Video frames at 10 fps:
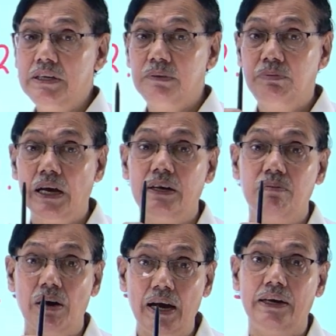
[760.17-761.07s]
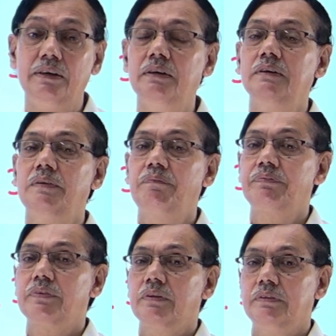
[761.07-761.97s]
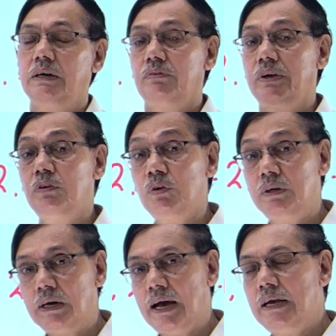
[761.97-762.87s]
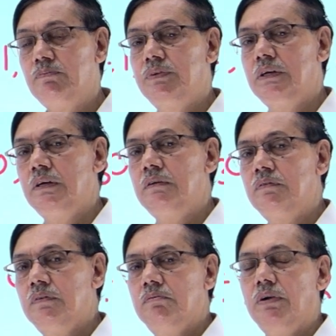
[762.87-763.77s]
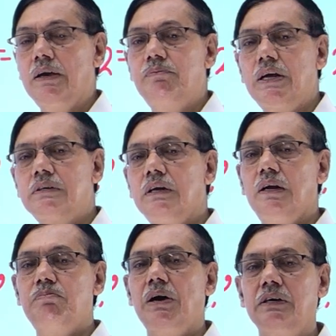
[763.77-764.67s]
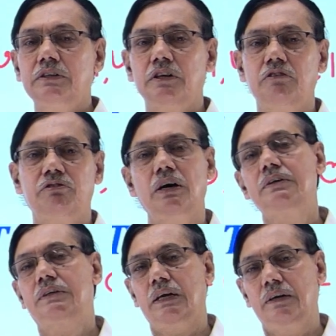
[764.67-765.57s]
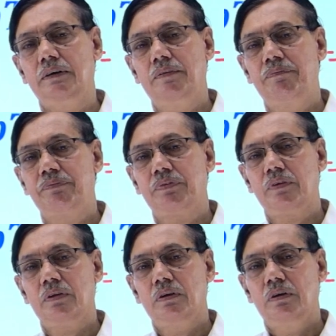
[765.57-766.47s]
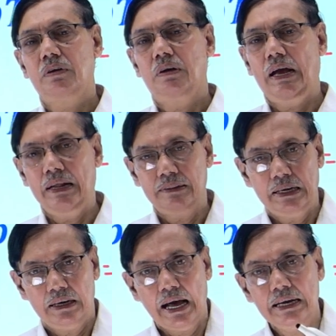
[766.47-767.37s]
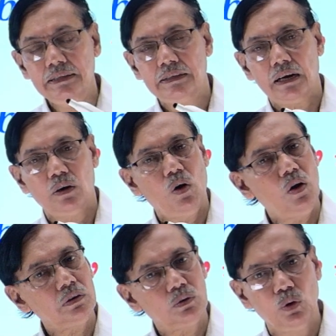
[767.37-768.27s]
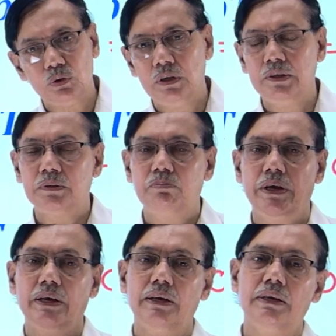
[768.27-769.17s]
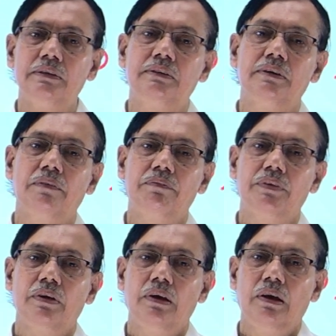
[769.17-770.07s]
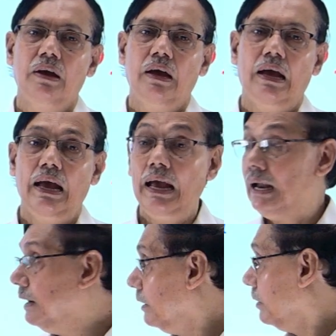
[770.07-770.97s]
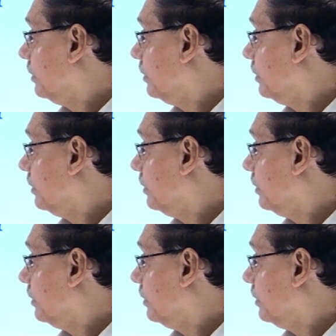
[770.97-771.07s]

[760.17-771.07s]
bear in mind that when you derive the vibrational partition function, and that lines are not closely spaced, and